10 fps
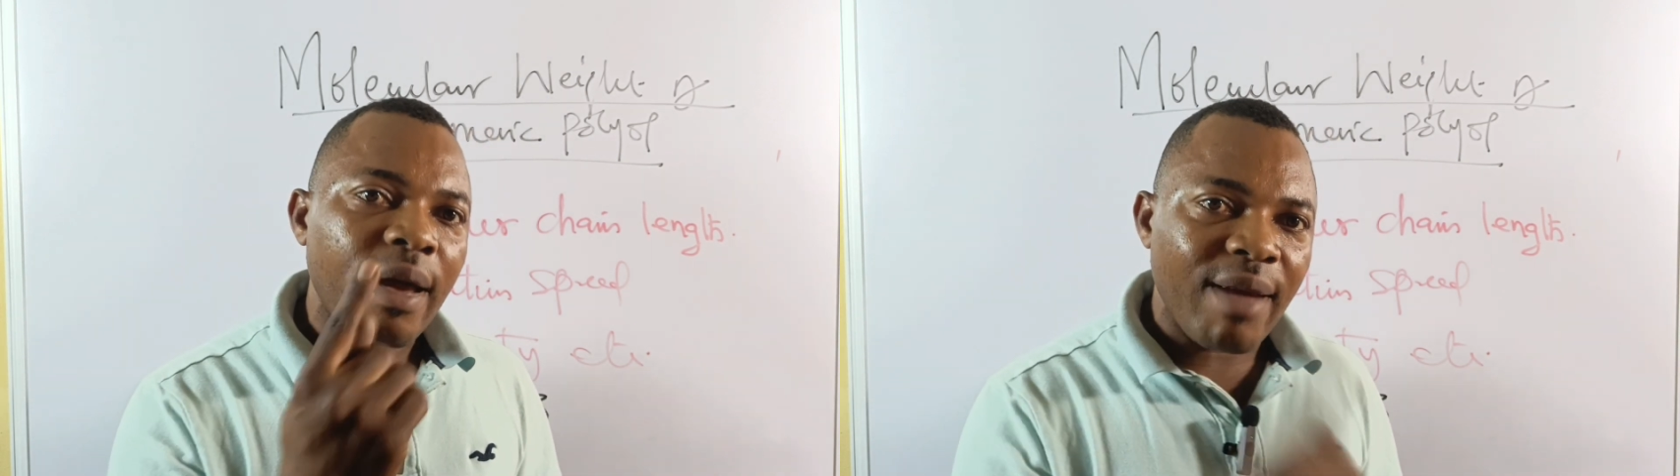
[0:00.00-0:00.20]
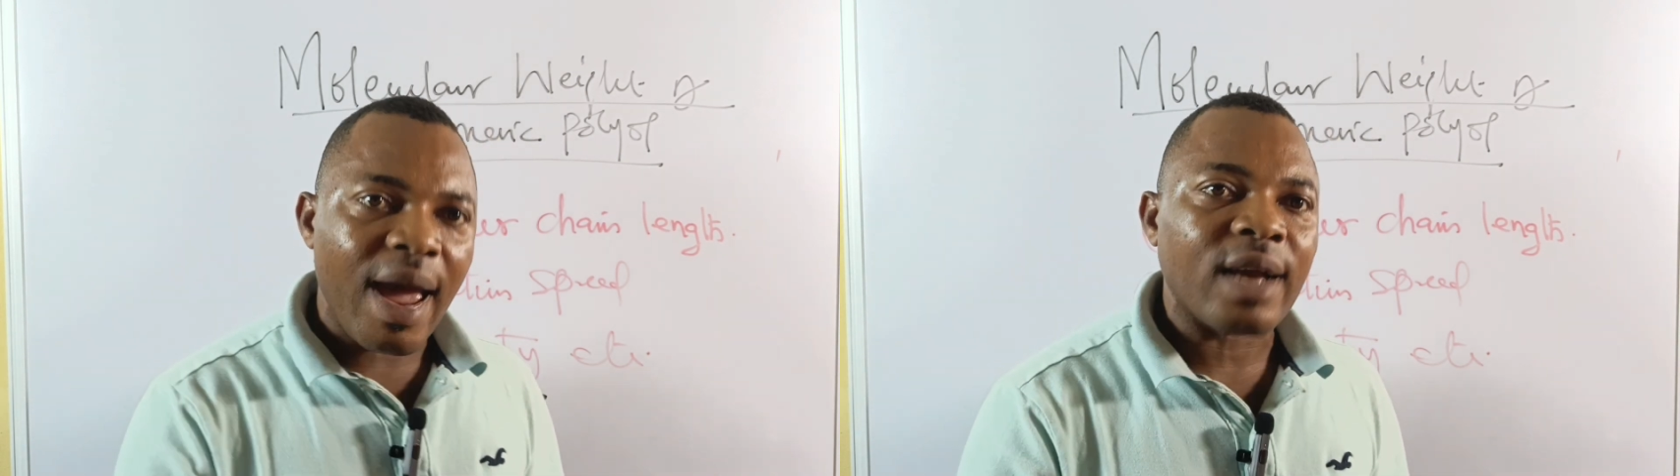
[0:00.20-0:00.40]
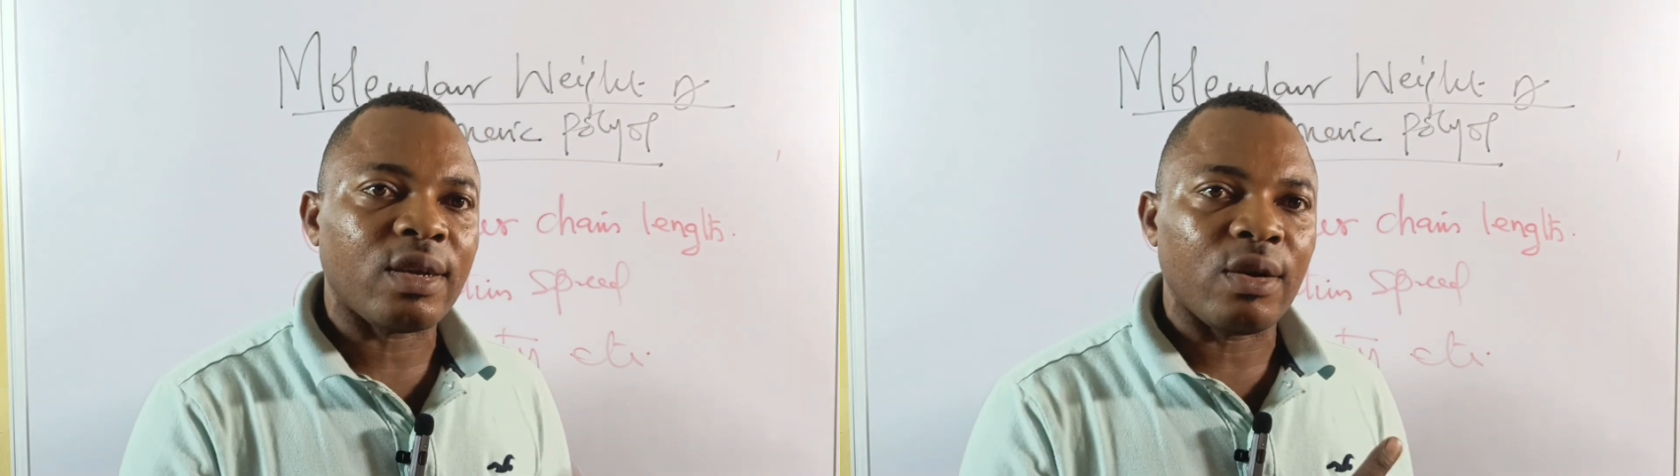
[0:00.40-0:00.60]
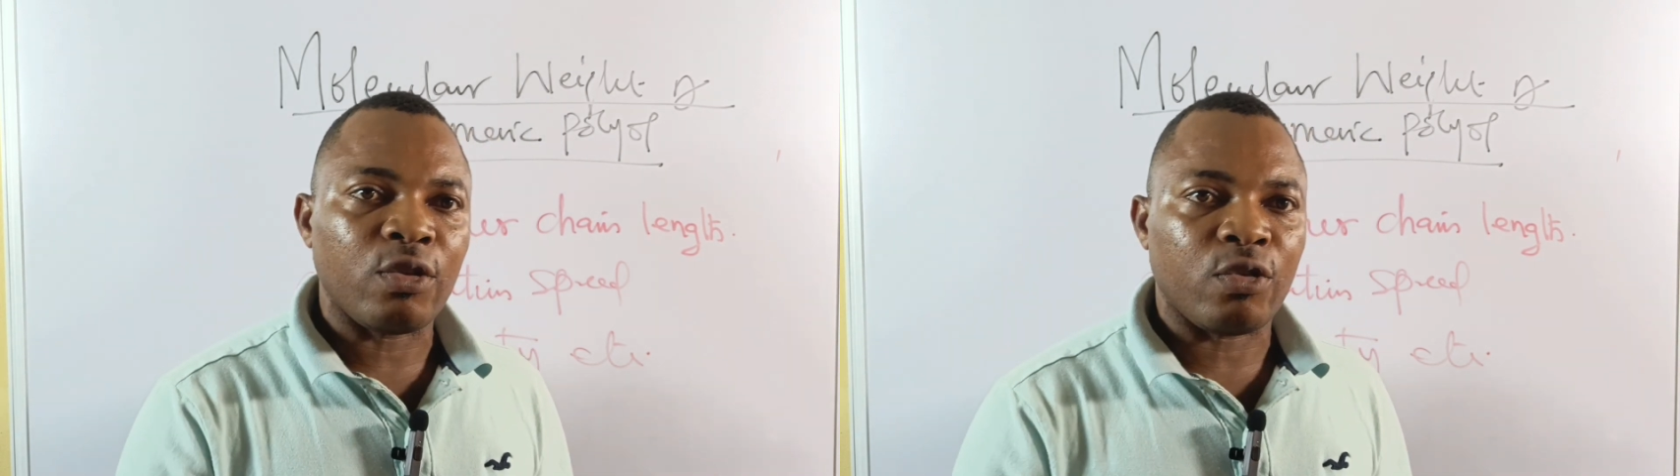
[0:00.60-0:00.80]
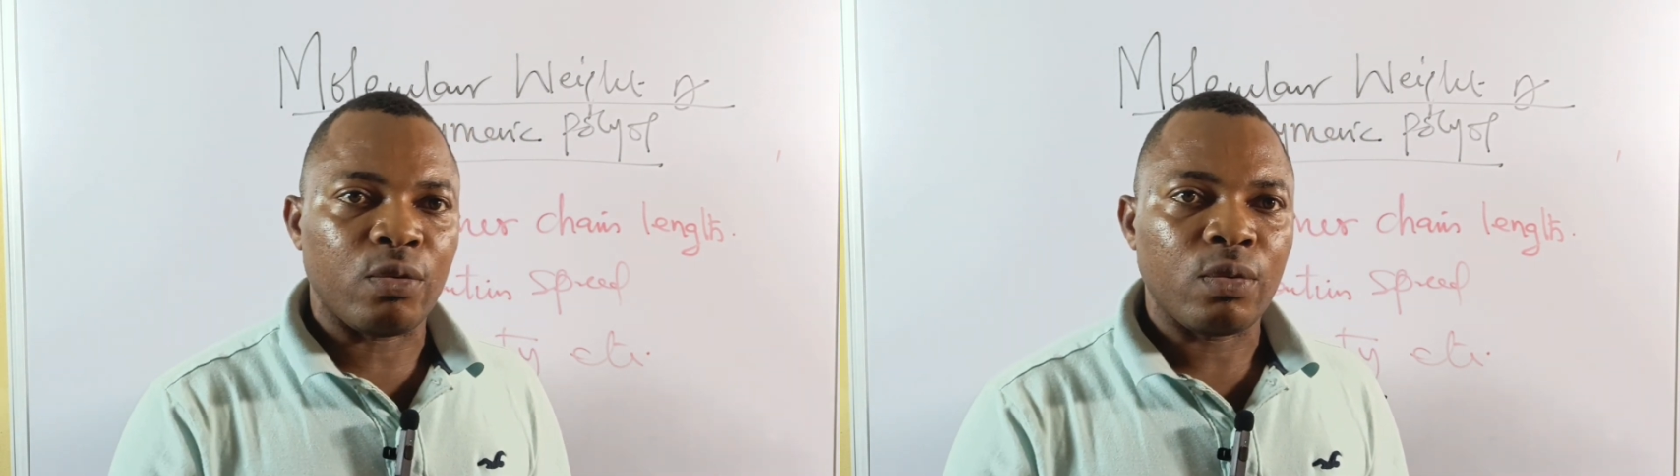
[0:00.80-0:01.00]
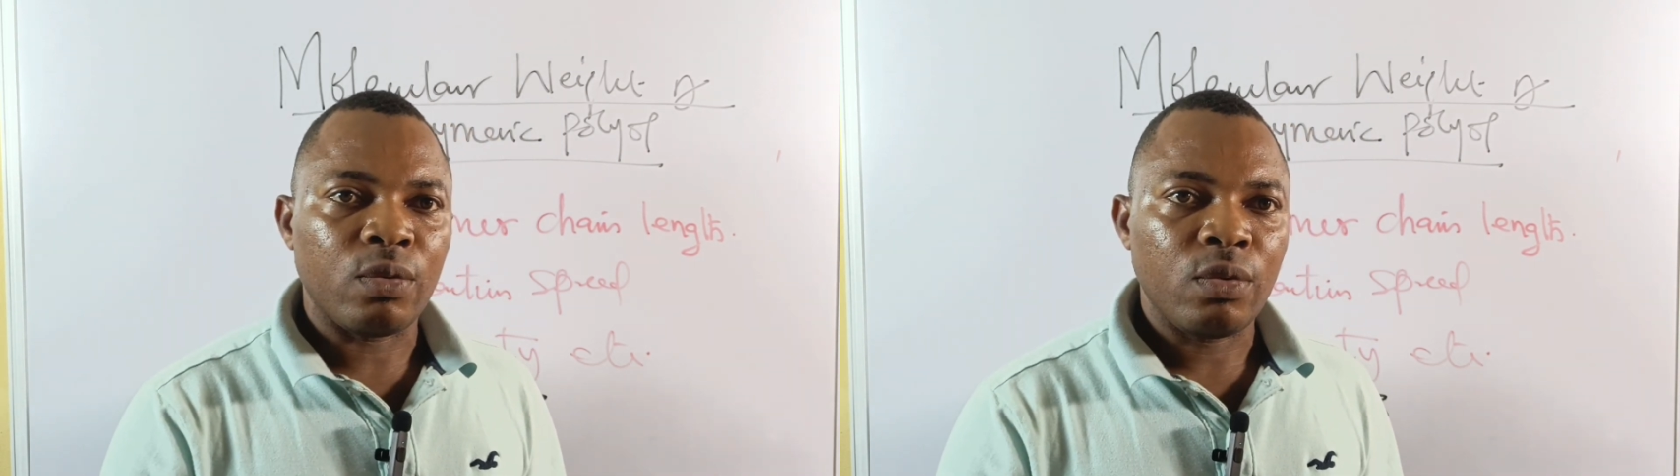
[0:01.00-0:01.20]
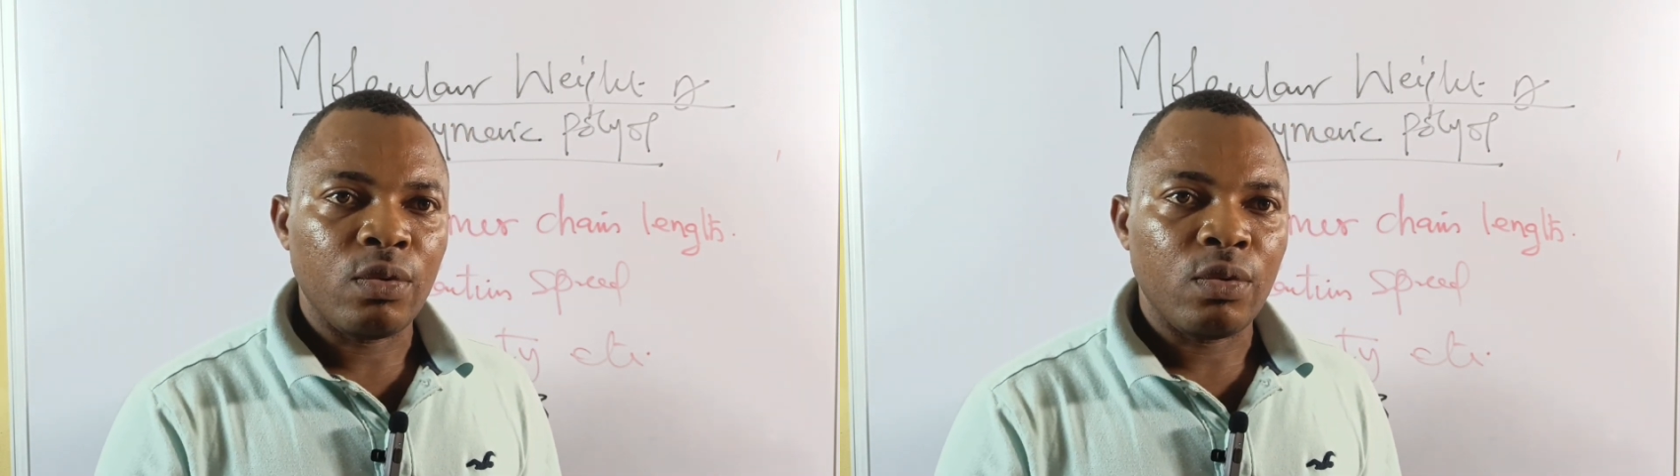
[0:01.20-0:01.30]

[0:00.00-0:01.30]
the reaction too.